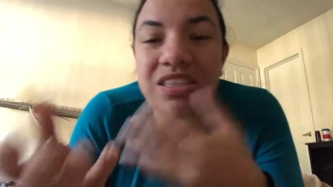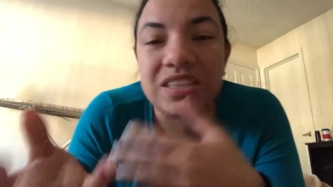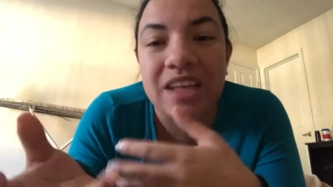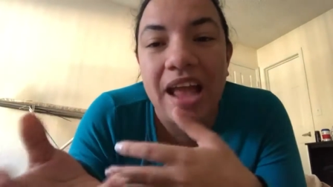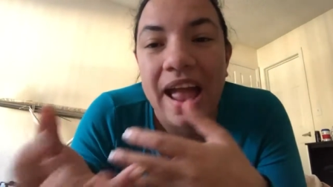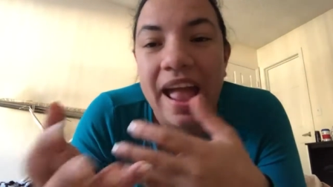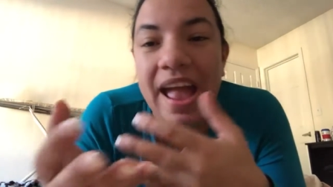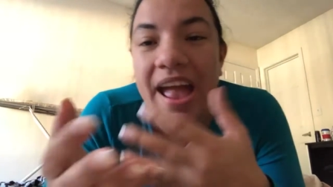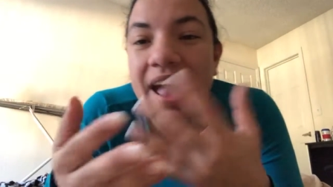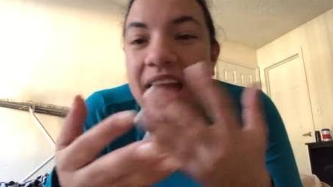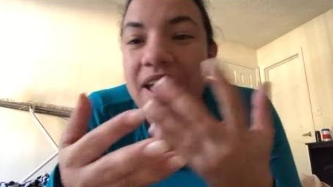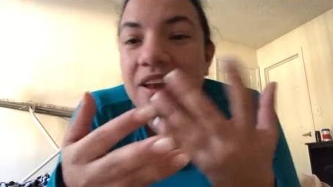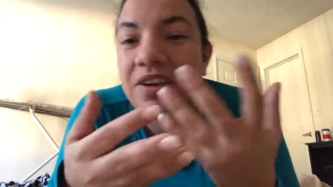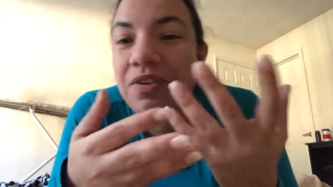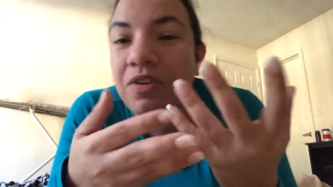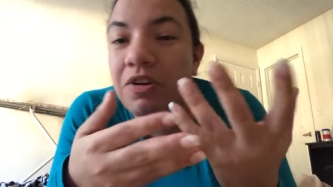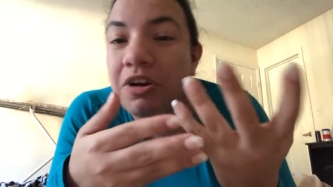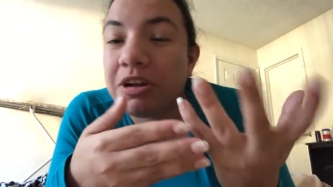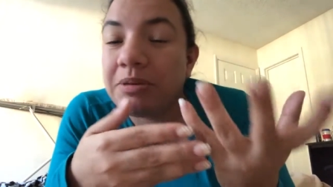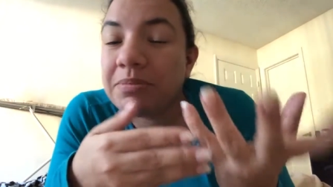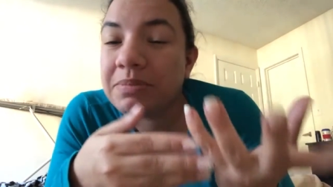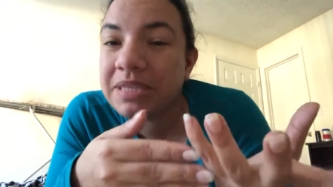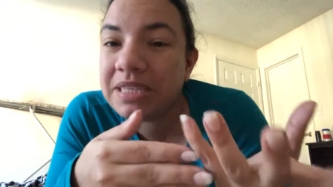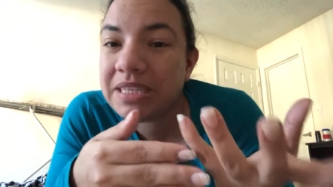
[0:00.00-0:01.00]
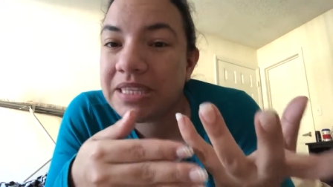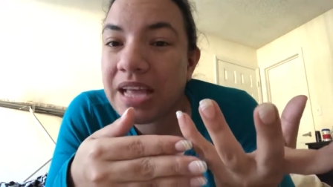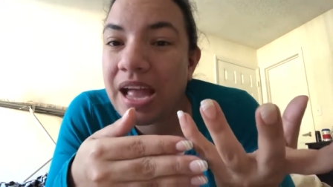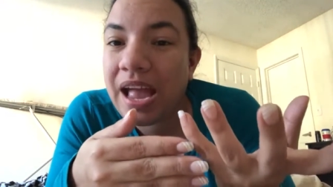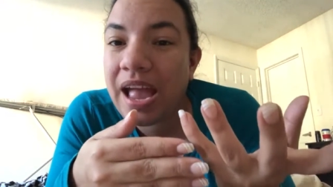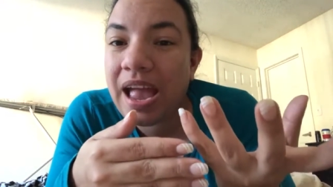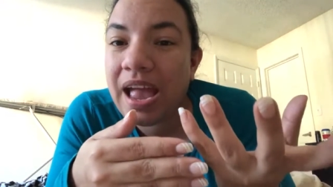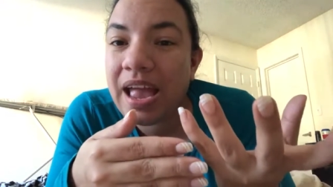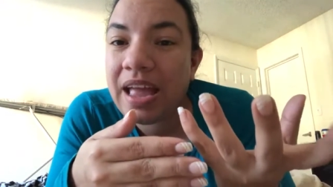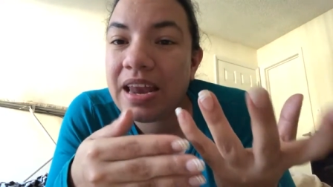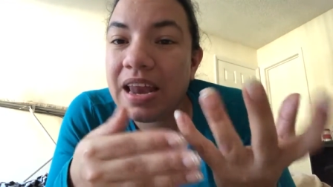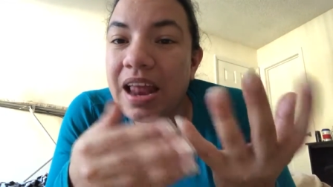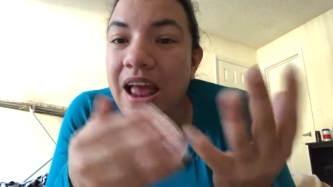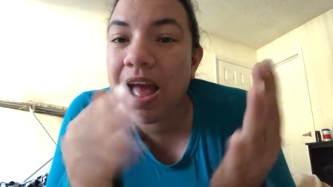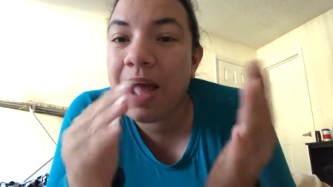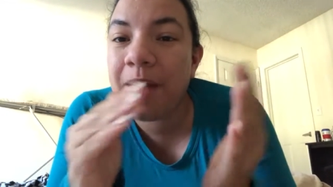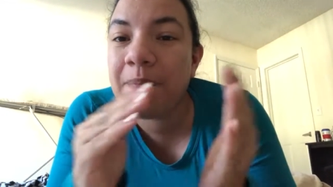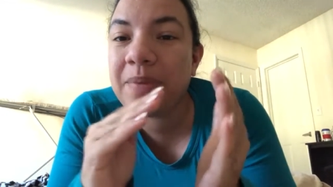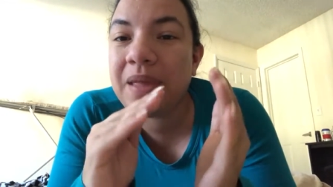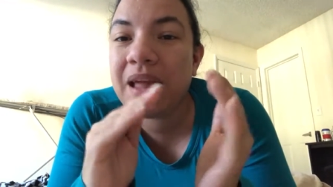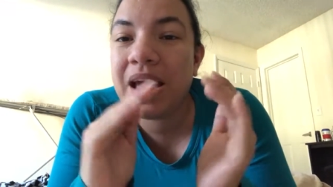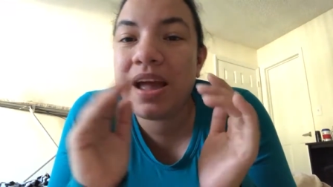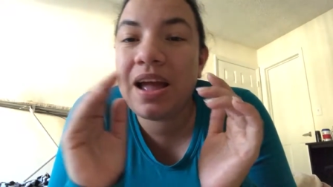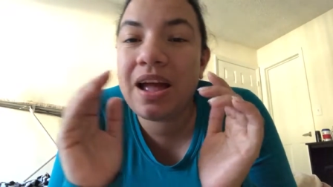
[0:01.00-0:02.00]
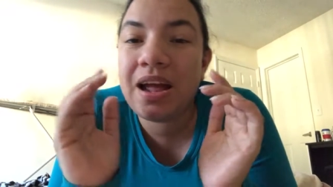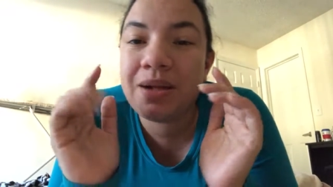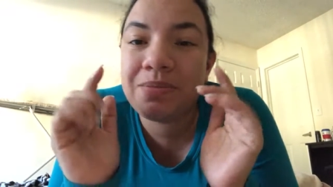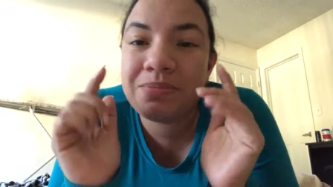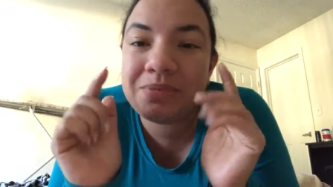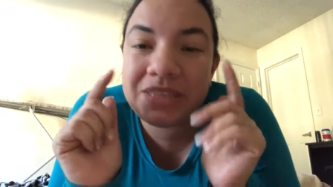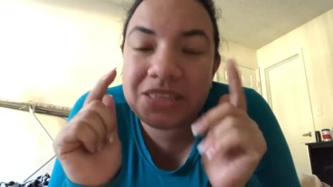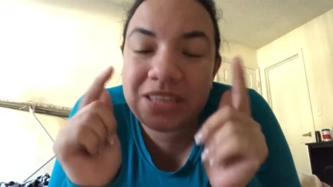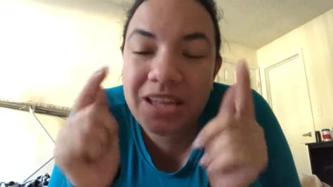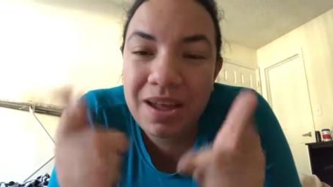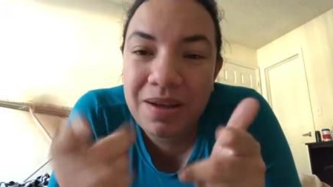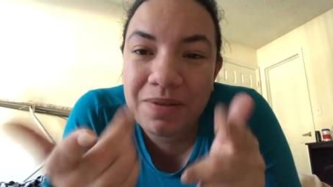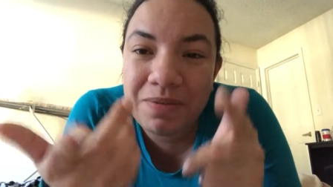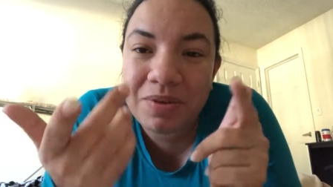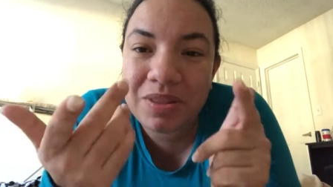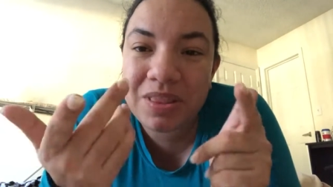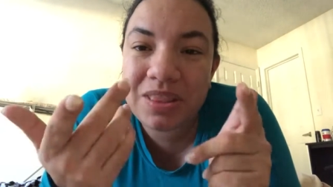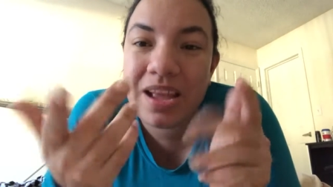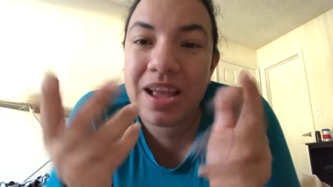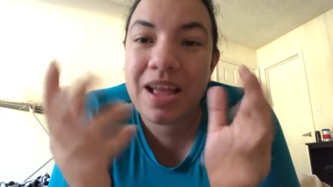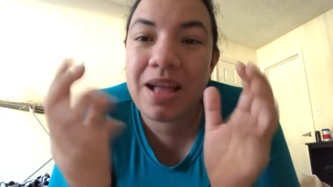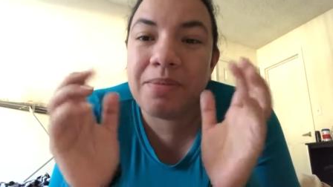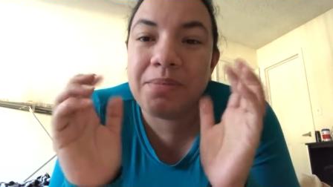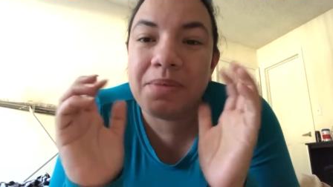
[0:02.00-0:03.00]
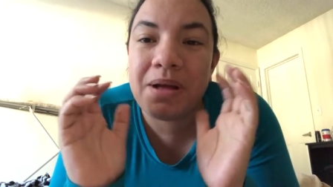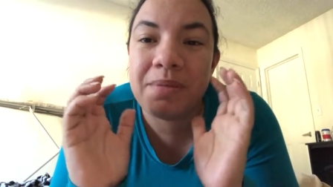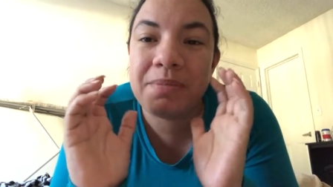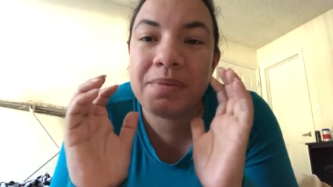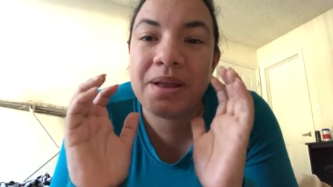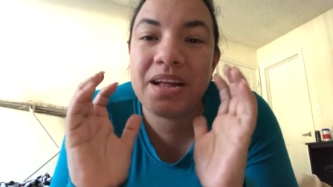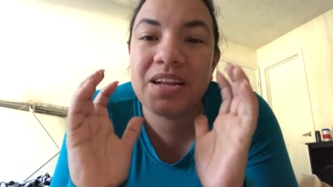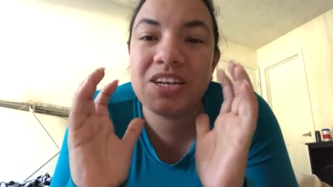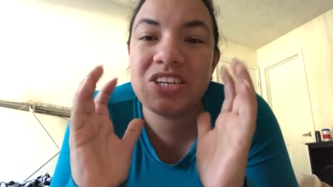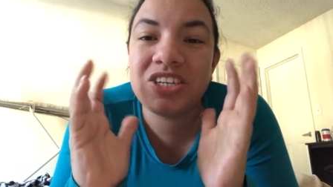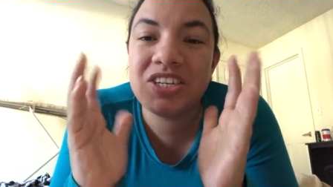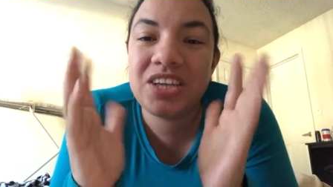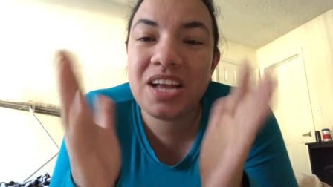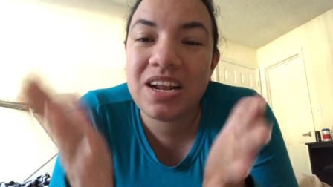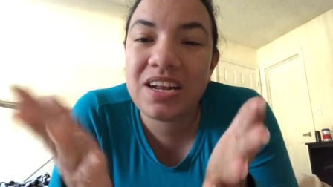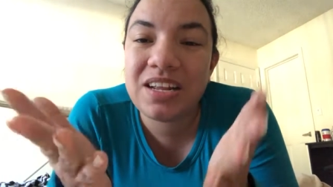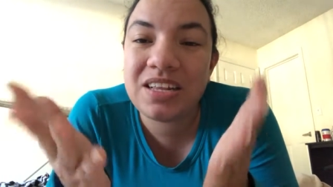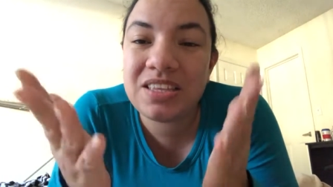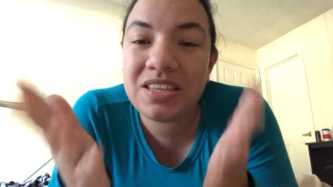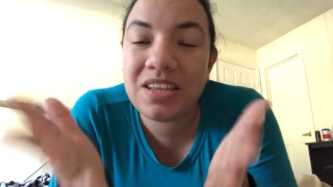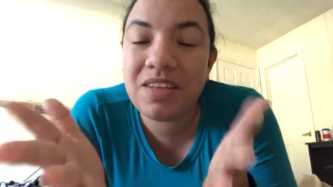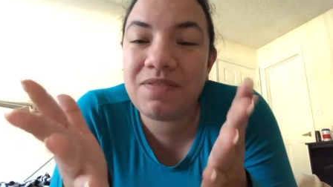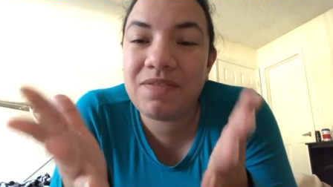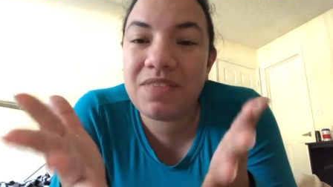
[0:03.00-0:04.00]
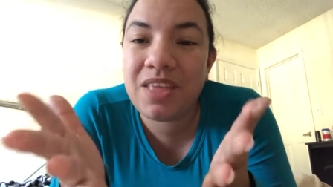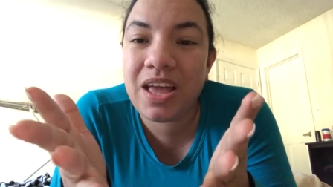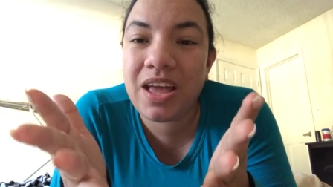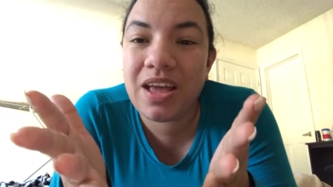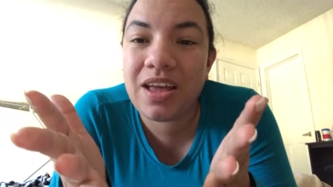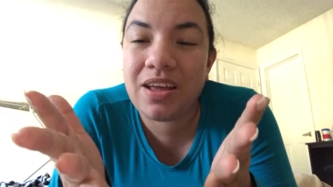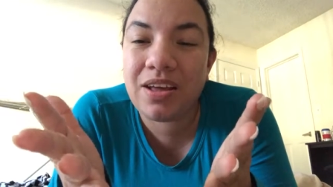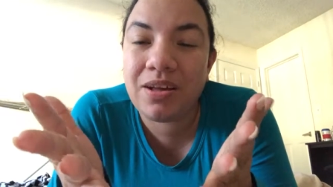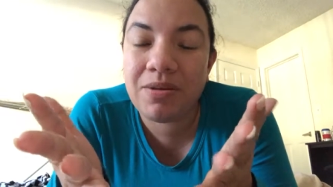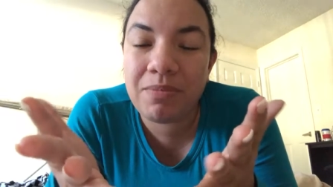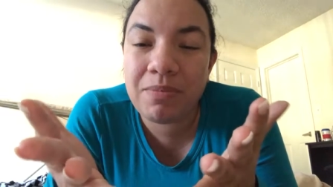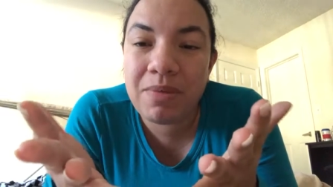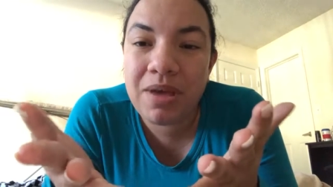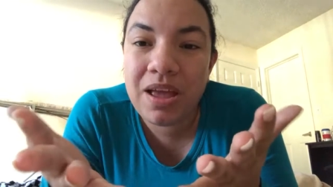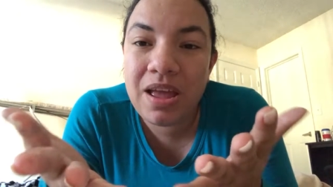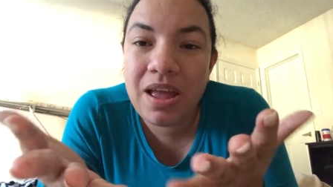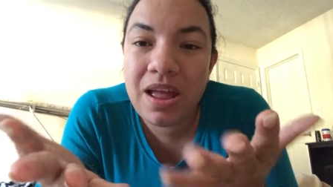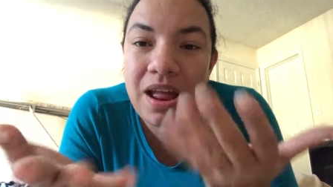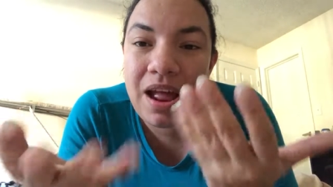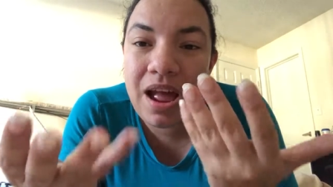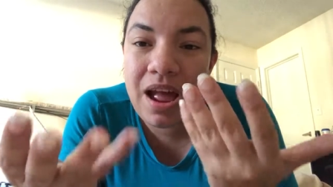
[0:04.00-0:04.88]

sad or upset, I'm not upset with them, I'm not jealous of them.